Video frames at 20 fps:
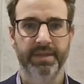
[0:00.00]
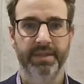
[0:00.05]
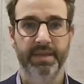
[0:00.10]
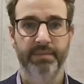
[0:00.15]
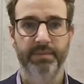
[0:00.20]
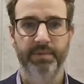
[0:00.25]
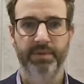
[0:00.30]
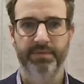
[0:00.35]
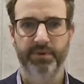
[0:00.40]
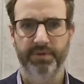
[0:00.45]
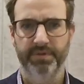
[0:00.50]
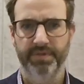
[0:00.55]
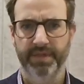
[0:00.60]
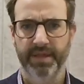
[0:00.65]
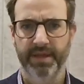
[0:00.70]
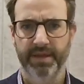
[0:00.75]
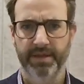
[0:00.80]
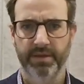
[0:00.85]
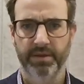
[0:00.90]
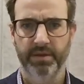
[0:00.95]
Then we've got
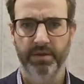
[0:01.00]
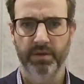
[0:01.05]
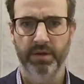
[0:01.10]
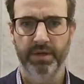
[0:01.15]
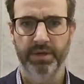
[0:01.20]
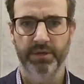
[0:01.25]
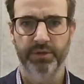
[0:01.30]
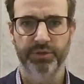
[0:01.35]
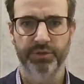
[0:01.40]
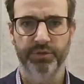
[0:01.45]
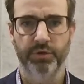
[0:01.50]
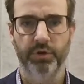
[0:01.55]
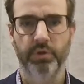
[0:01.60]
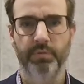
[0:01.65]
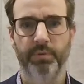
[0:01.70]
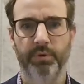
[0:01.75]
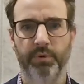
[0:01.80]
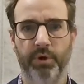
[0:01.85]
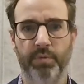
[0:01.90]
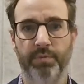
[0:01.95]
the underlying
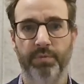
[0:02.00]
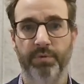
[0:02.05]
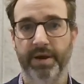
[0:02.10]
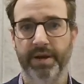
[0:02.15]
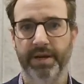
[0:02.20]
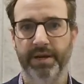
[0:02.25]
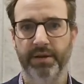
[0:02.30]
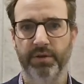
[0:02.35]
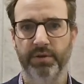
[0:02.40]
controllable operating